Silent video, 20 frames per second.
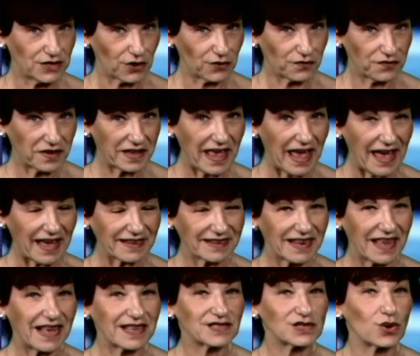Don't
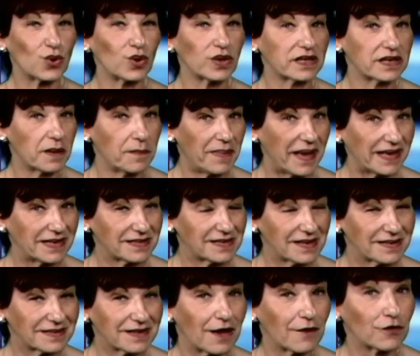forget, it's all on the
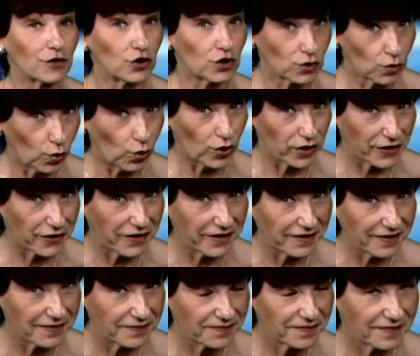basis of good
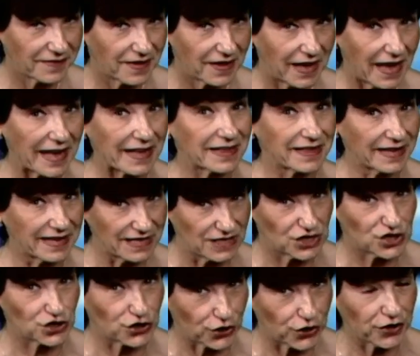water, at
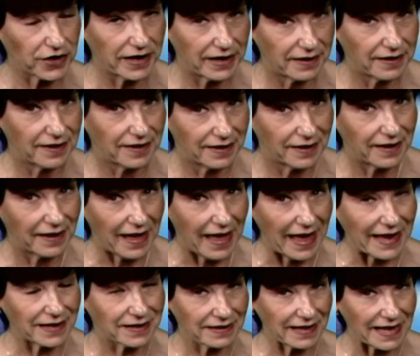least your
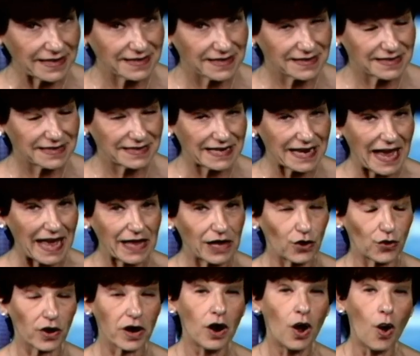8 glasses a
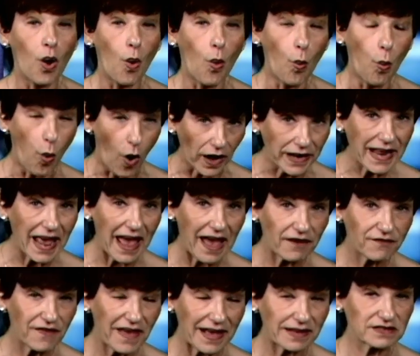day or
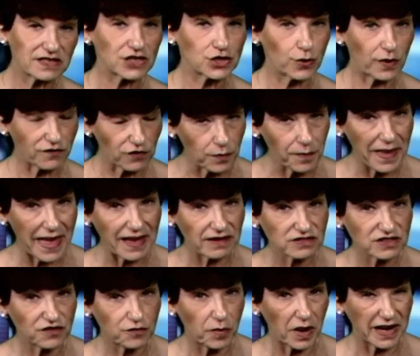1/2 ounce to every
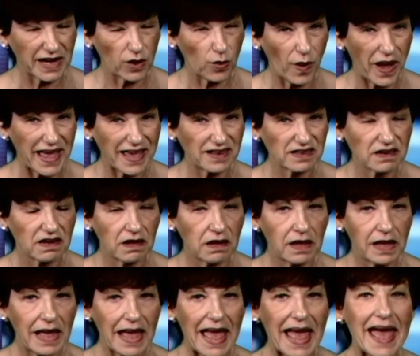pound of body weight,
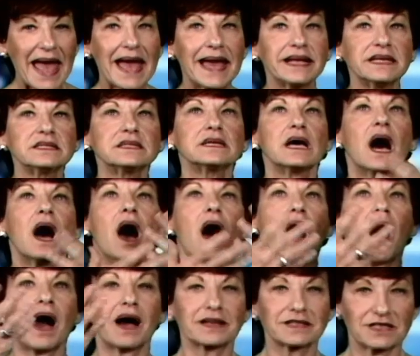and
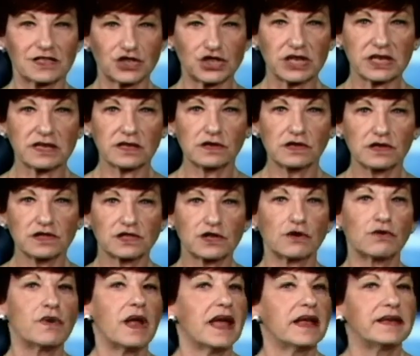oxygen.
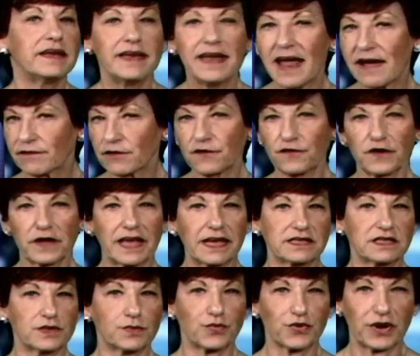So never
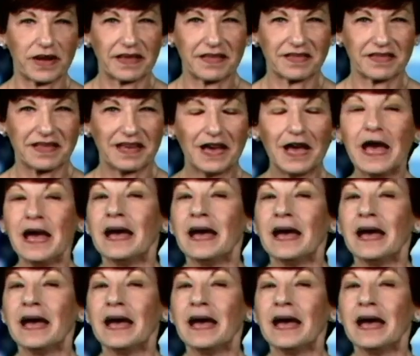forget to breathe.